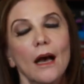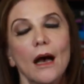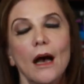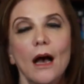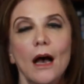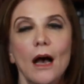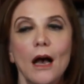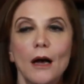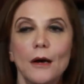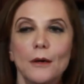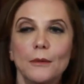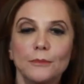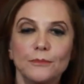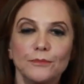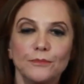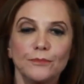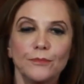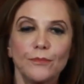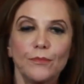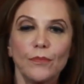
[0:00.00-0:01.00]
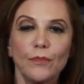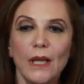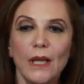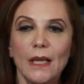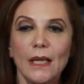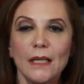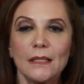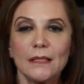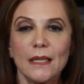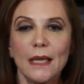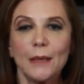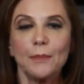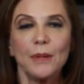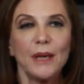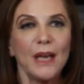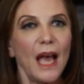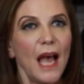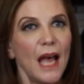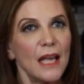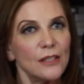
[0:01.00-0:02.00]
Um, it's like
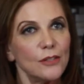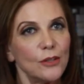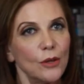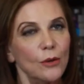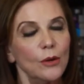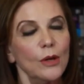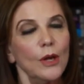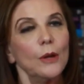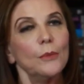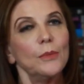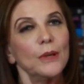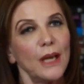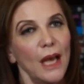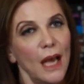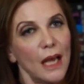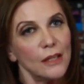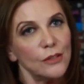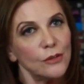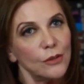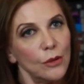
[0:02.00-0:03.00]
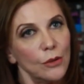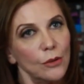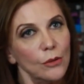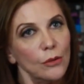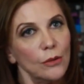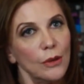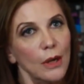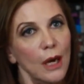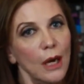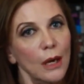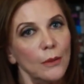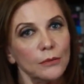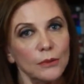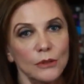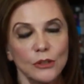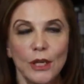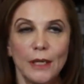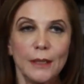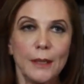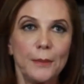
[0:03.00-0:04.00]
Picasso. Picasso,
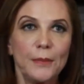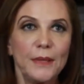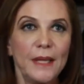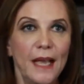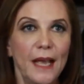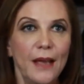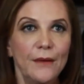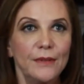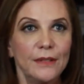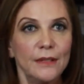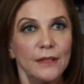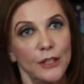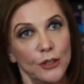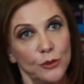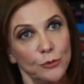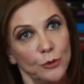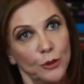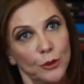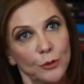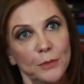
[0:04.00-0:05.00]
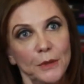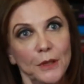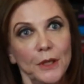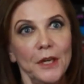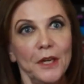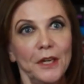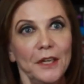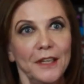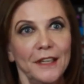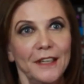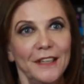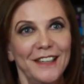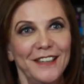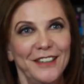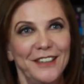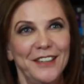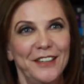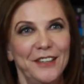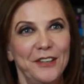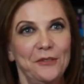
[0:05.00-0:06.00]
which I happen to have in this room,
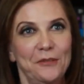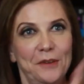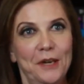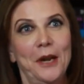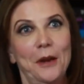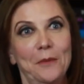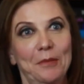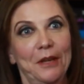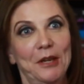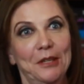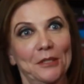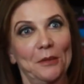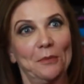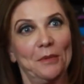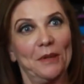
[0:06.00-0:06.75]
right up there is a